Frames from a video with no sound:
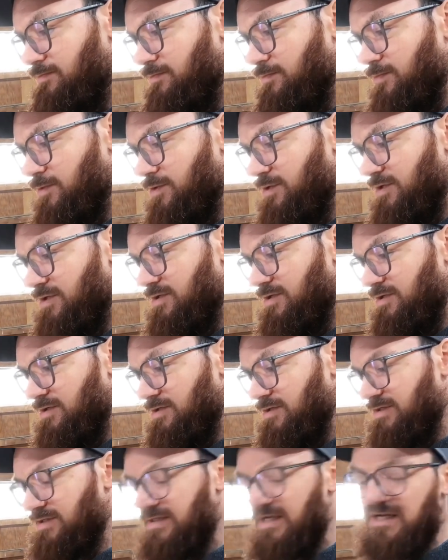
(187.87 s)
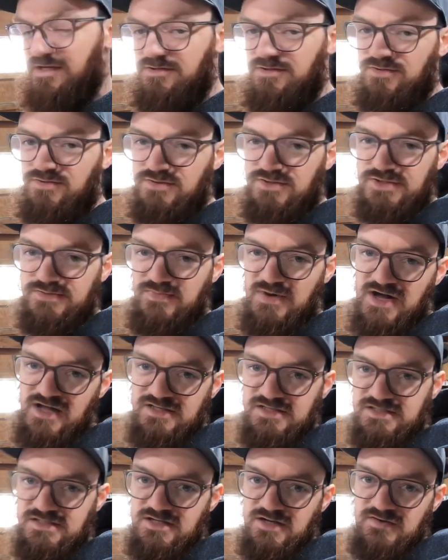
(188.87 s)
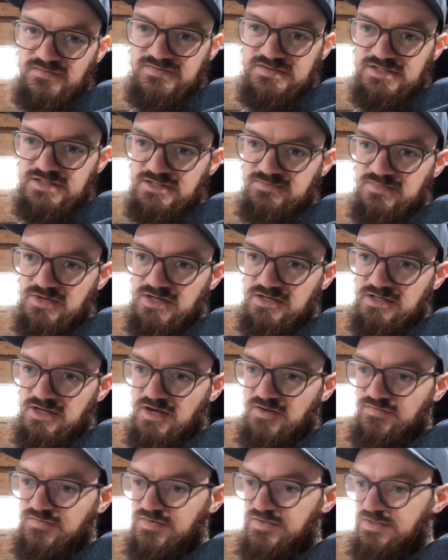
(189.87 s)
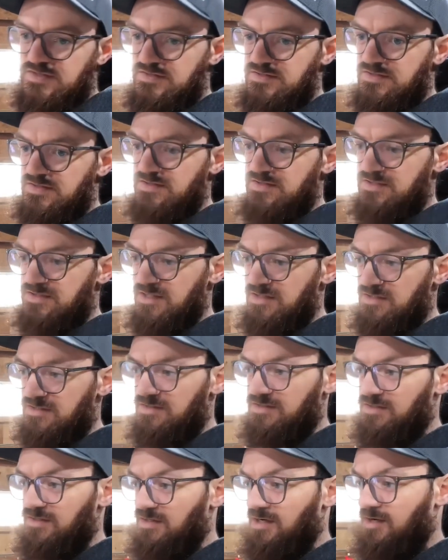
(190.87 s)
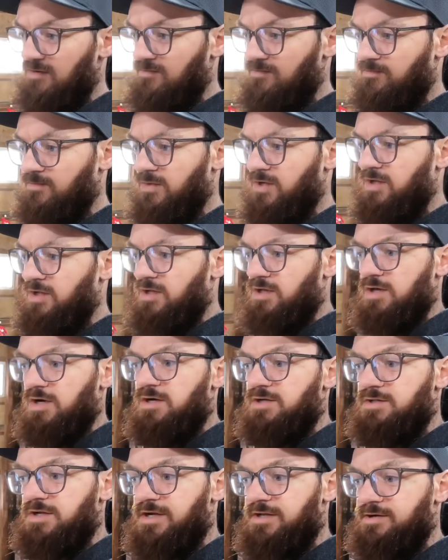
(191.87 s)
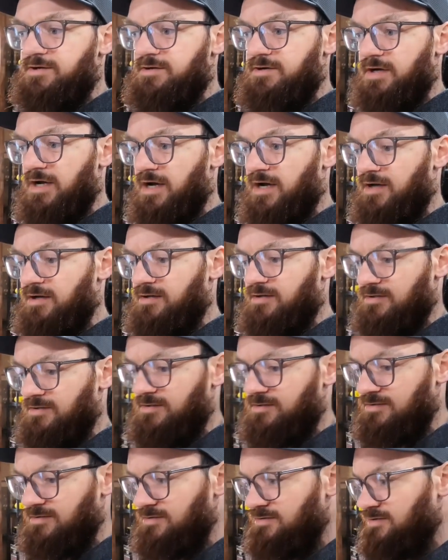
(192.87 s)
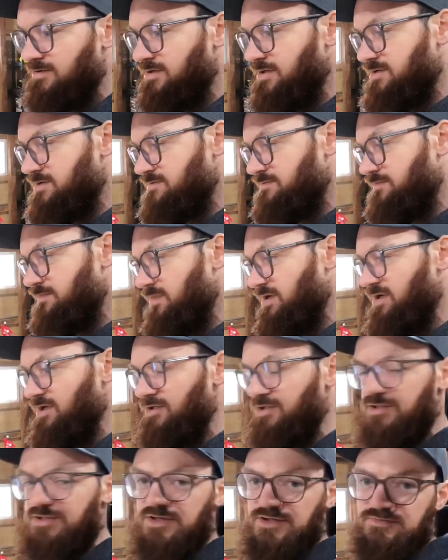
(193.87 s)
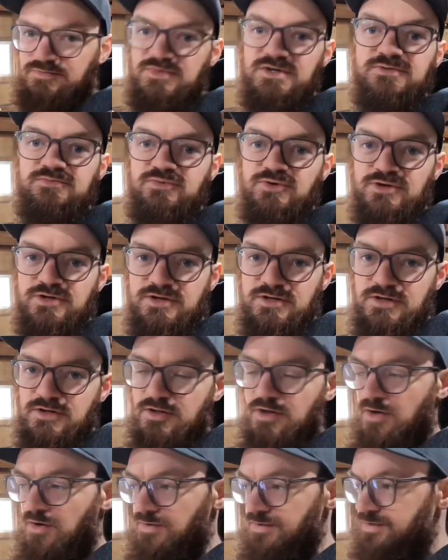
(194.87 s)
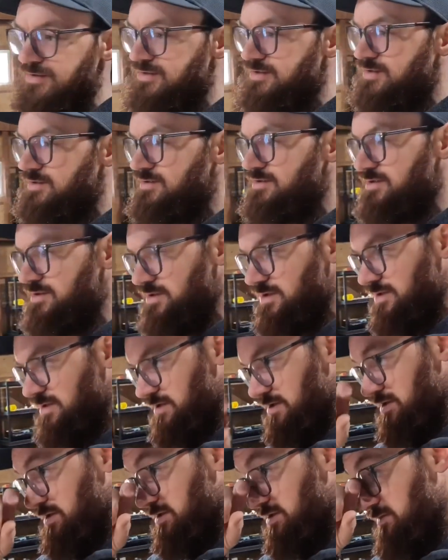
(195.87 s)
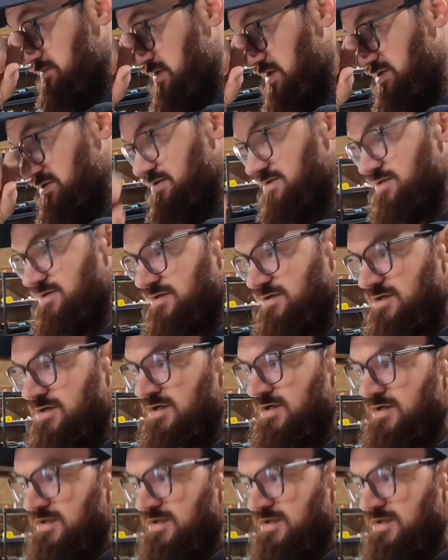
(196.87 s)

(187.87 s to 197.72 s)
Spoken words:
pretty standard spots that I've seen them on FZs, and since I'm a lighter guy, it should be pretty close, especially